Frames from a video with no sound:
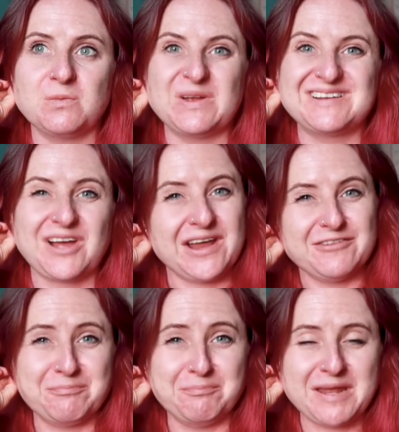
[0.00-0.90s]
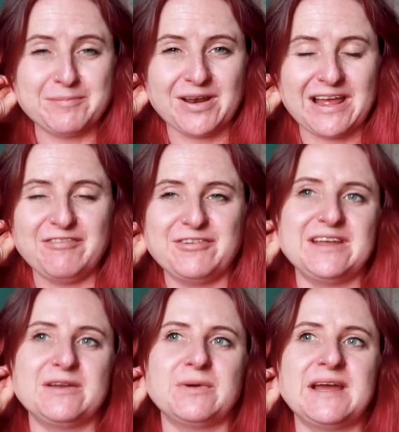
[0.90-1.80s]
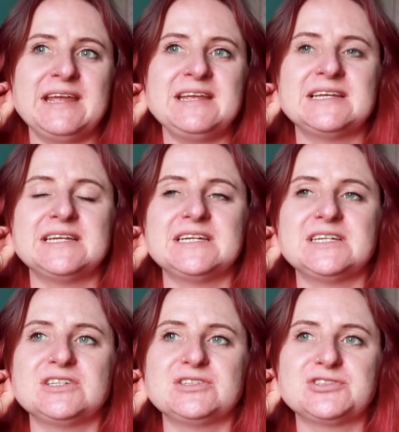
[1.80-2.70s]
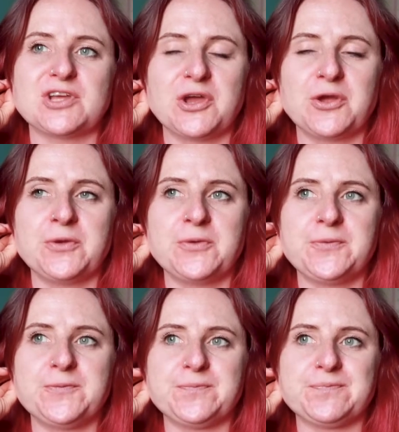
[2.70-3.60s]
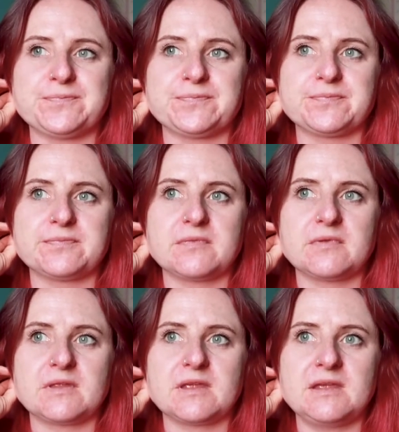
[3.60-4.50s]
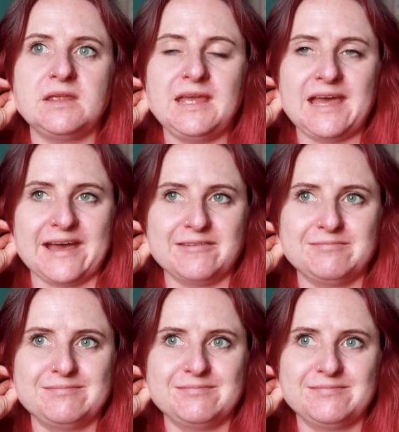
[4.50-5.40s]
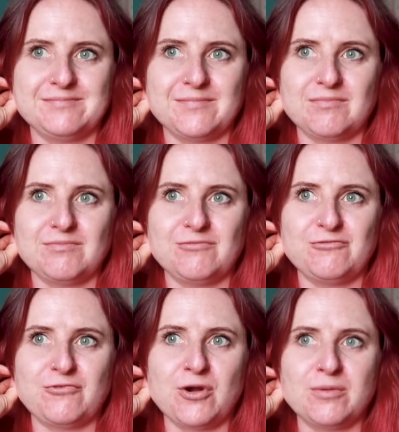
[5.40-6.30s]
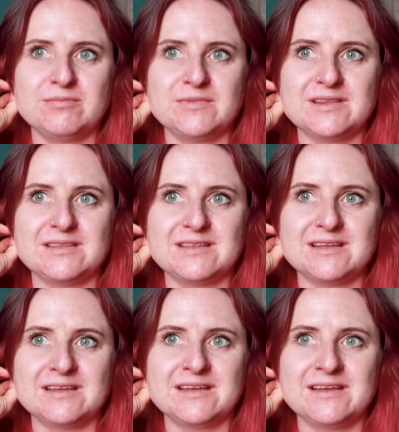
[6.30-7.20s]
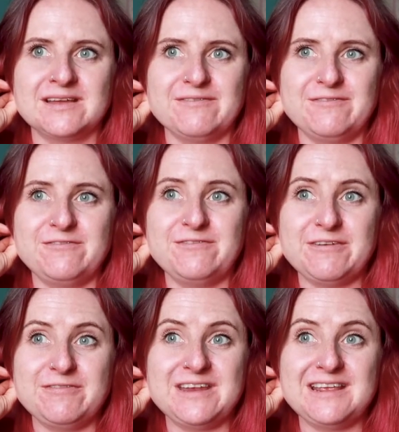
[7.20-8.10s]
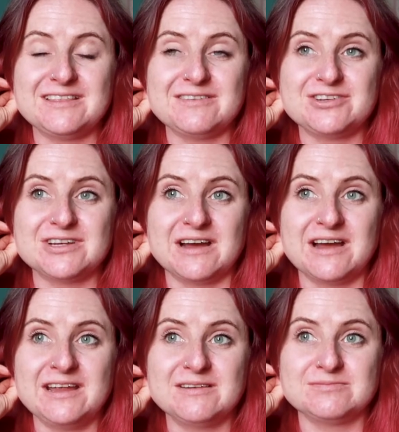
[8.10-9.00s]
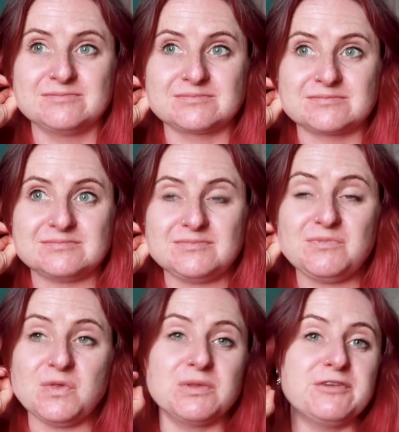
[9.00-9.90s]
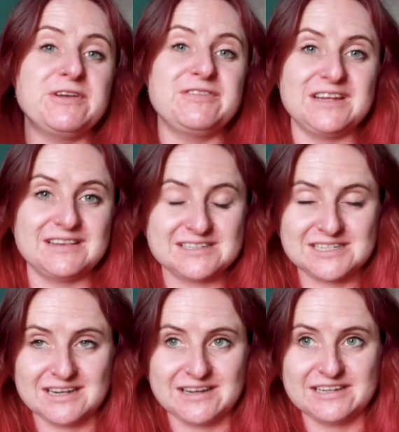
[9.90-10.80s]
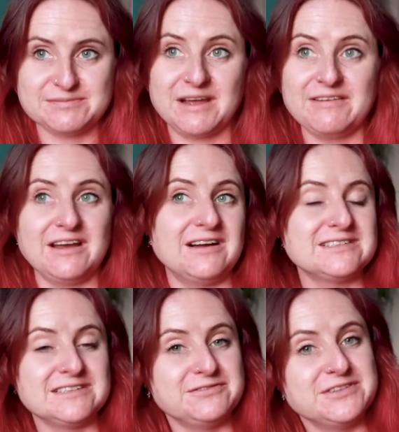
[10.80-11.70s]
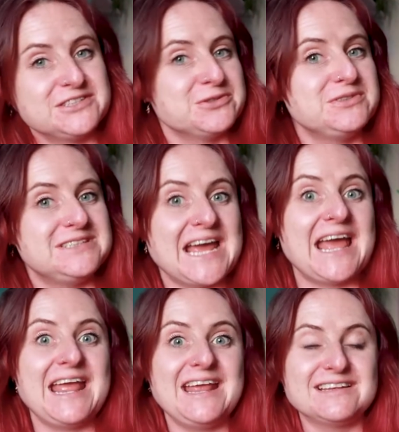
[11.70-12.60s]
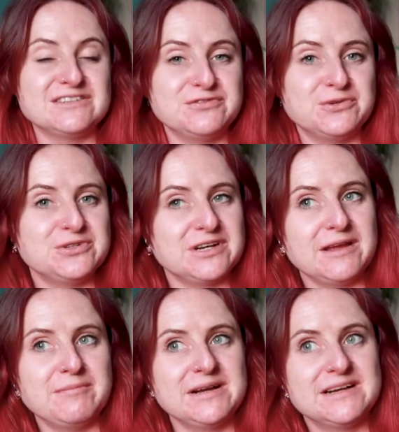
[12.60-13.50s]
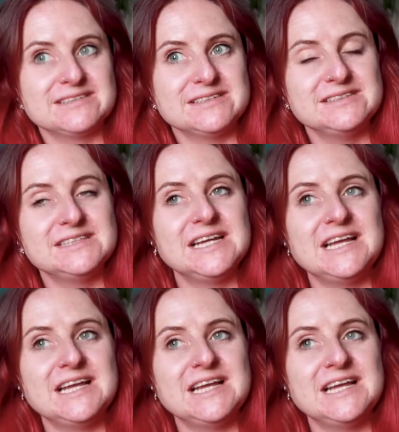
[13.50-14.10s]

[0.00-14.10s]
with kind of minimal effort in a way. So yeah, from the 15th of July, well, the 15th of July is my last official day as a full-time person.